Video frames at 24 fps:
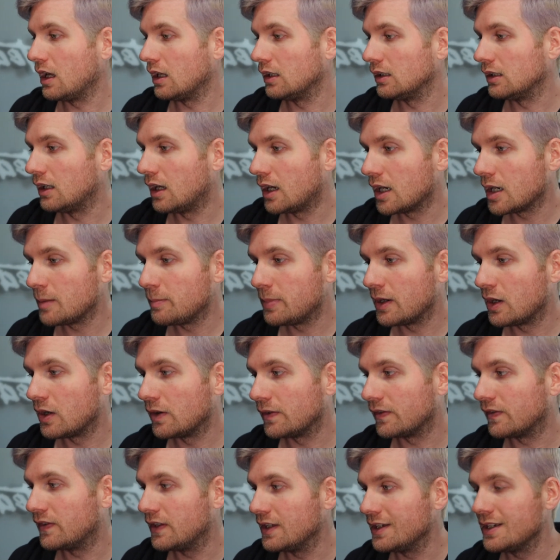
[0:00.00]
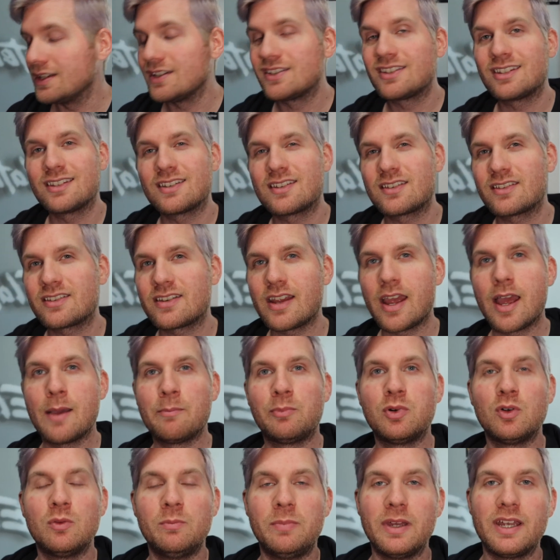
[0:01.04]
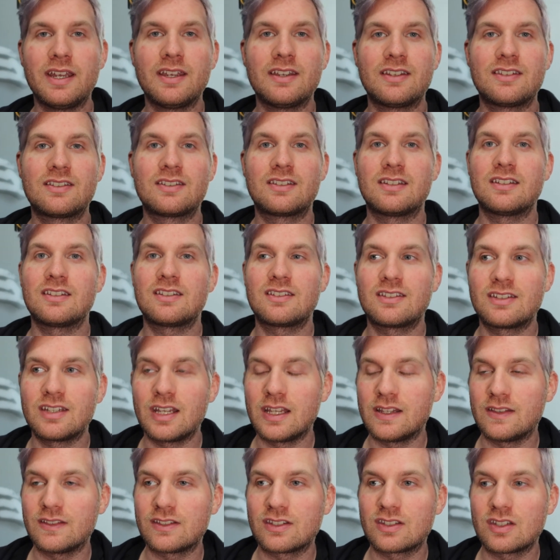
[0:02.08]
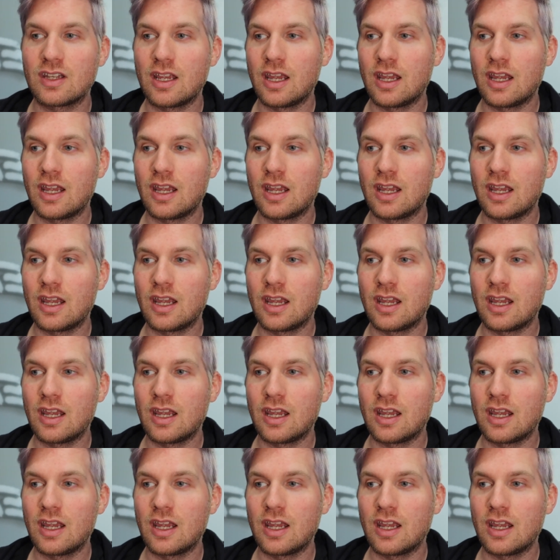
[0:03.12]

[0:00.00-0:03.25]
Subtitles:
a lot about these sample-based synths,